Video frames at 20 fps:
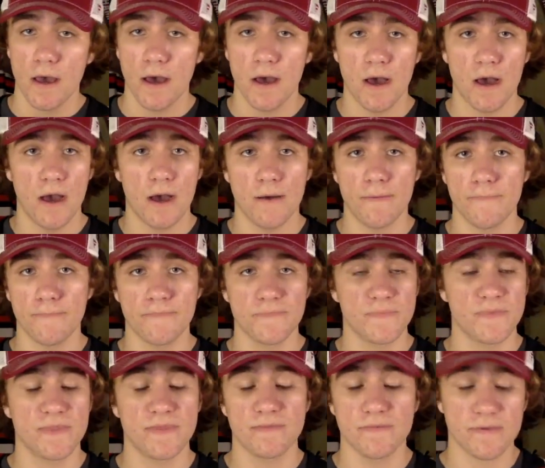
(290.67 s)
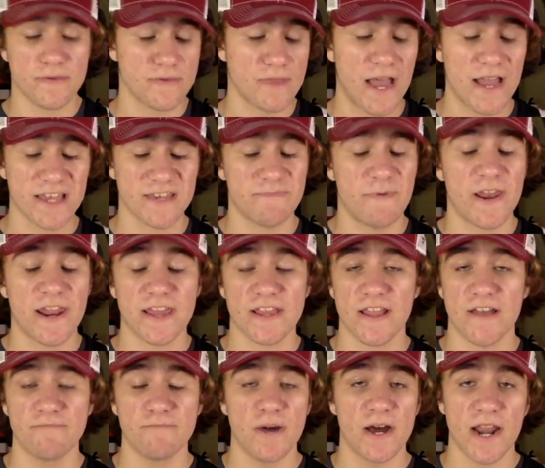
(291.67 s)
Not spending
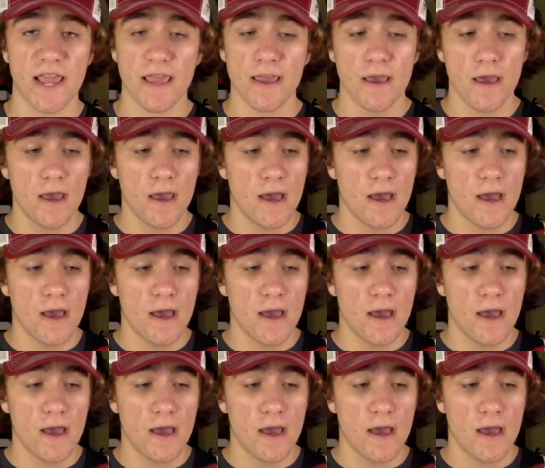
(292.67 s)
enough money.